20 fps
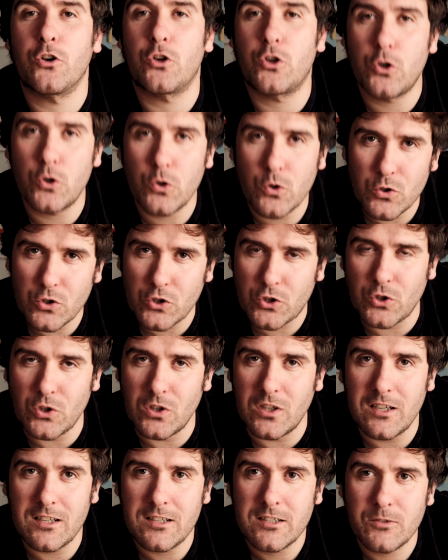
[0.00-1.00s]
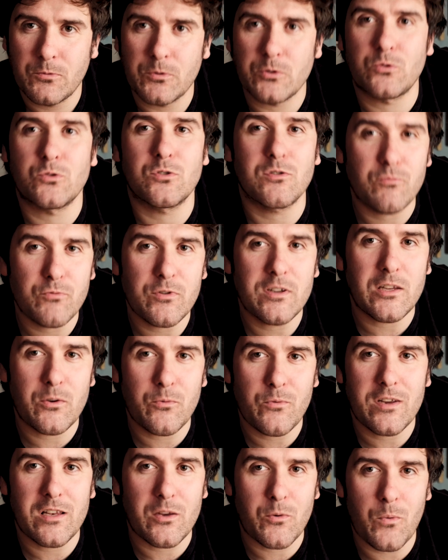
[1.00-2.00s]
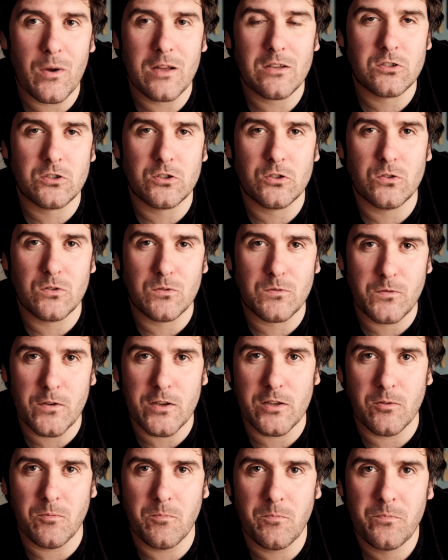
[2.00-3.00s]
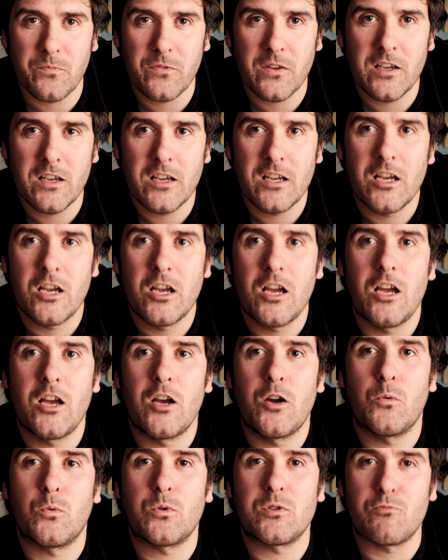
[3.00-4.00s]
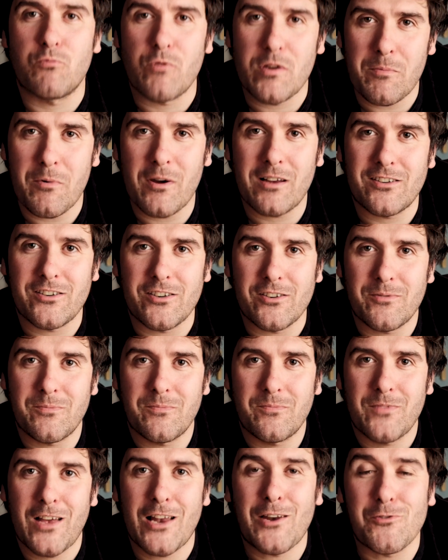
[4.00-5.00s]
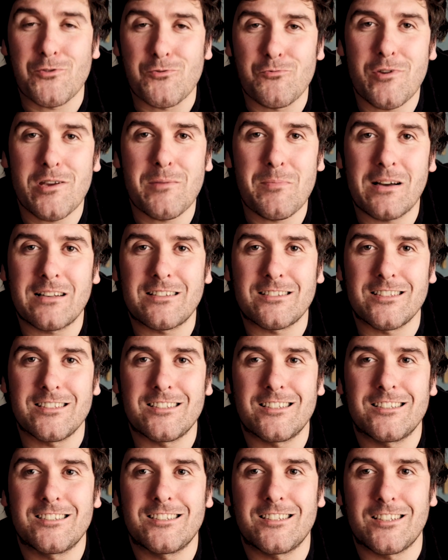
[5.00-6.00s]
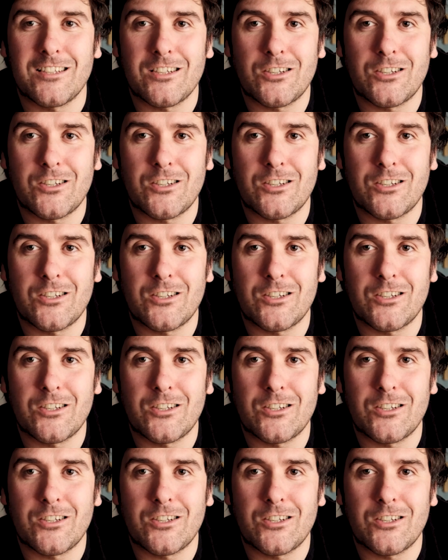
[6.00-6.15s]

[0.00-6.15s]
Kodacolor, which was a really well sold film, was rebranded. And it was rebranded to the